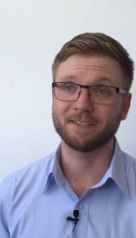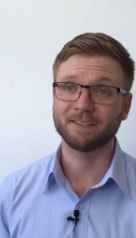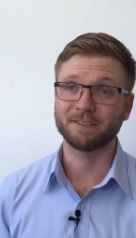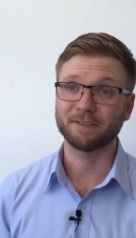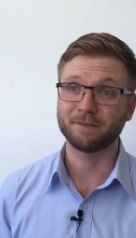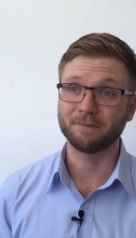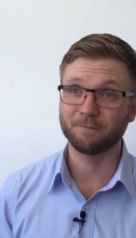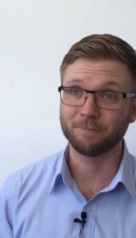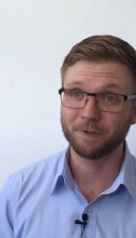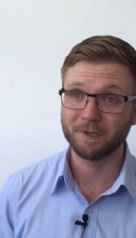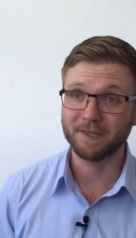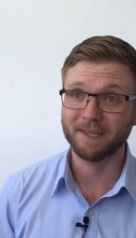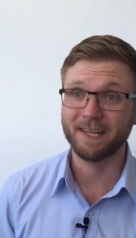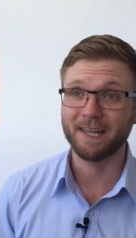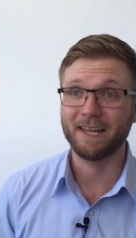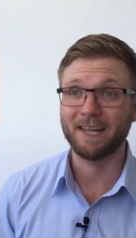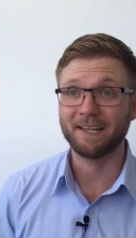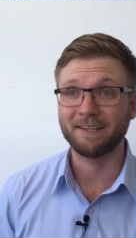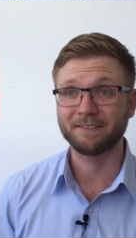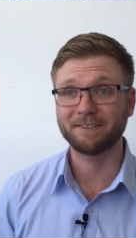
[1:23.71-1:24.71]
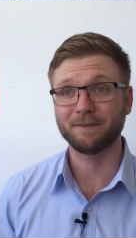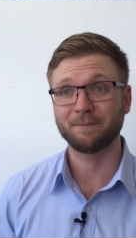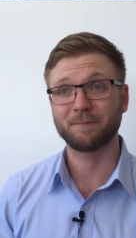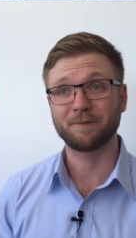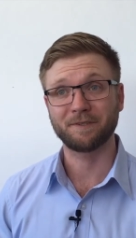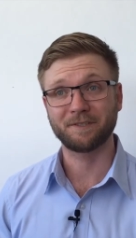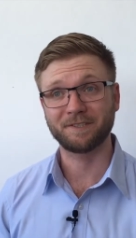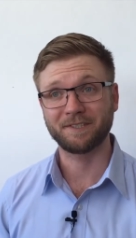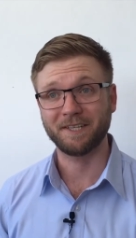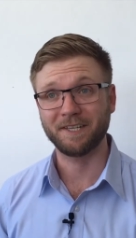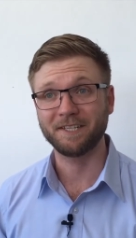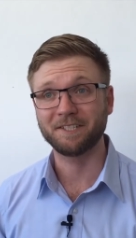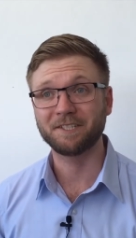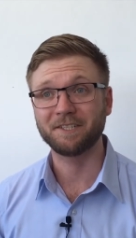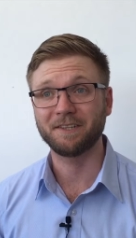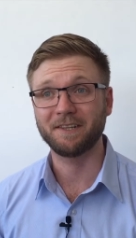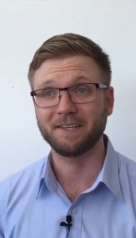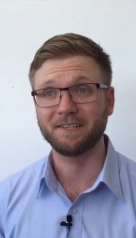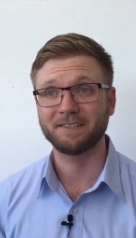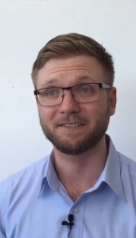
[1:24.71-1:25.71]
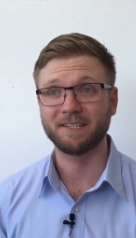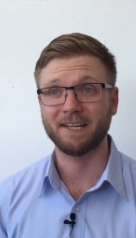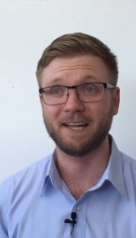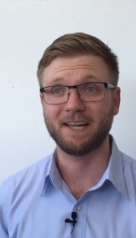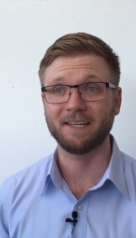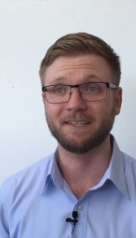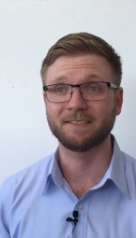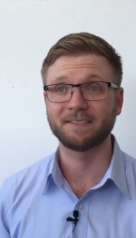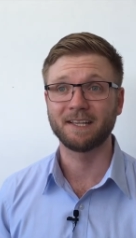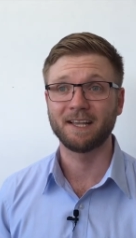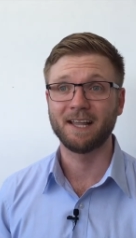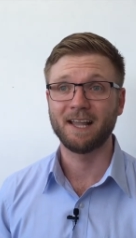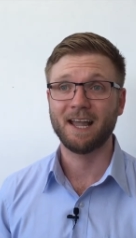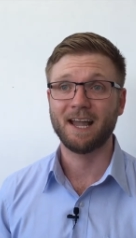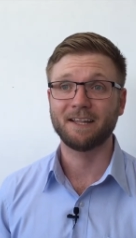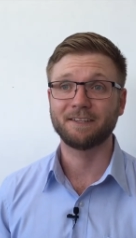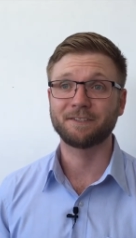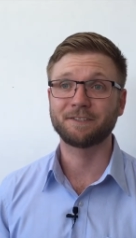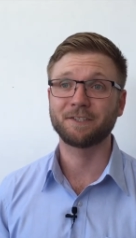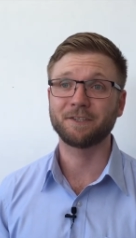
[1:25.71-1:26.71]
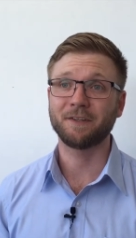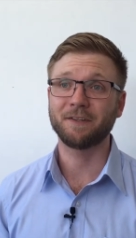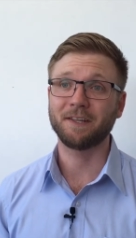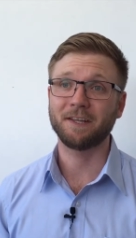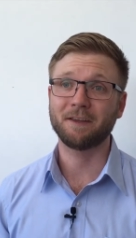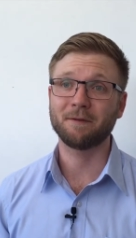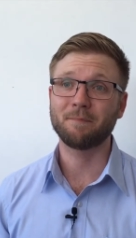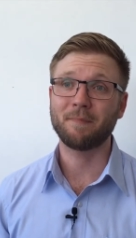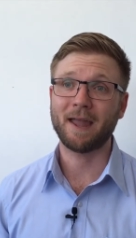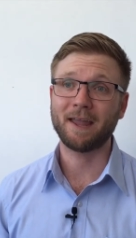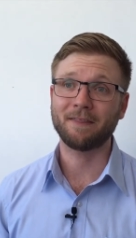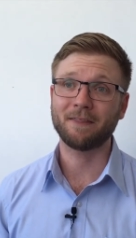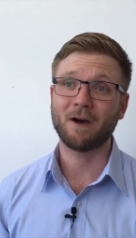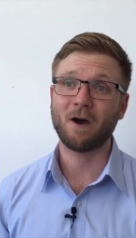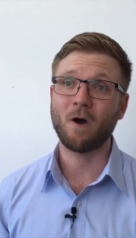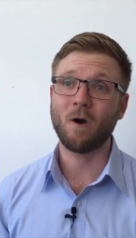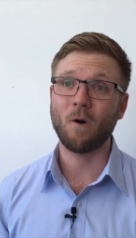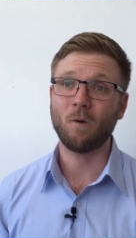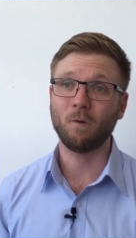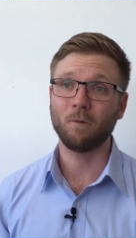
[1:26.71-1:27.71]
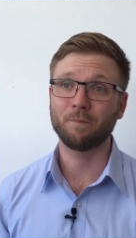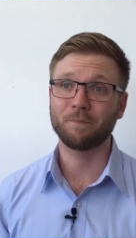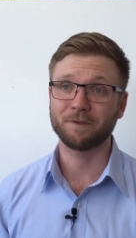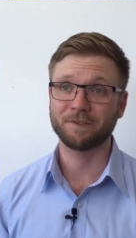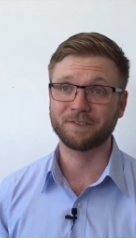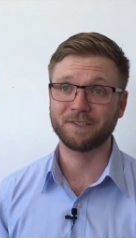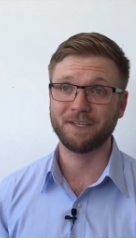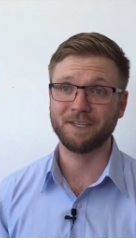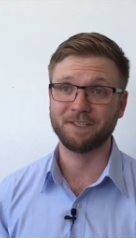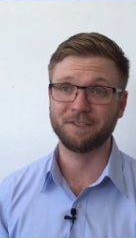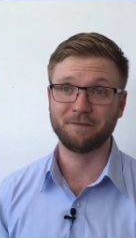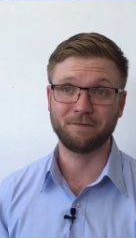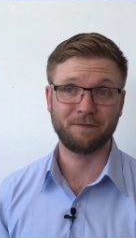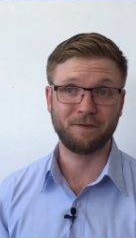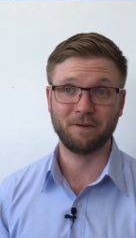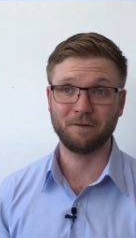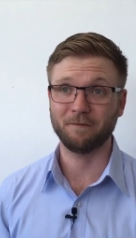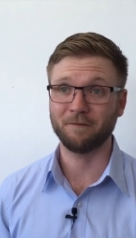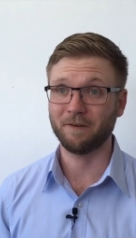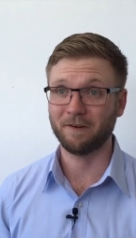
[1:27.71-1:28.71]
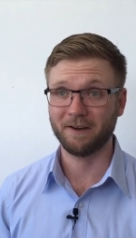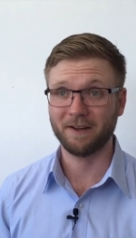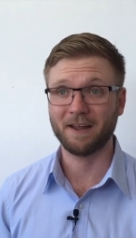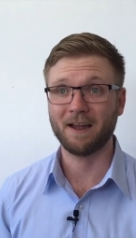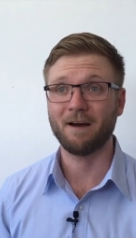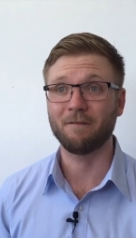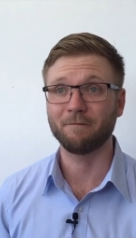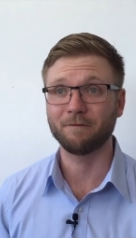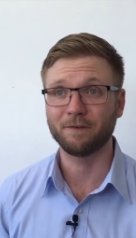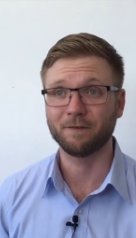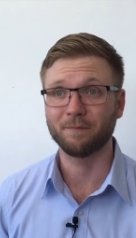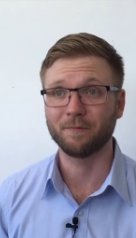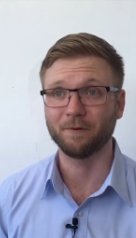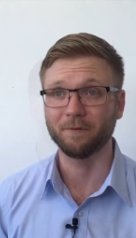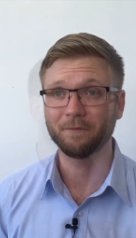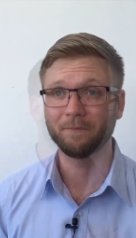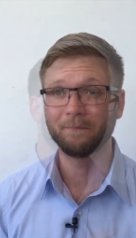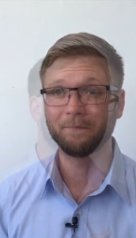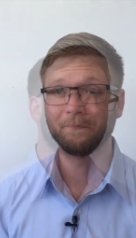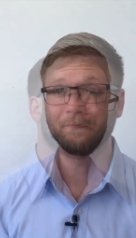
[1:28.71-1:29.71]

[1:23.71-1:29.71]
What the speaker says: It's a really easy procedure these days, and certainly can make the whole procedure feel very comfortable.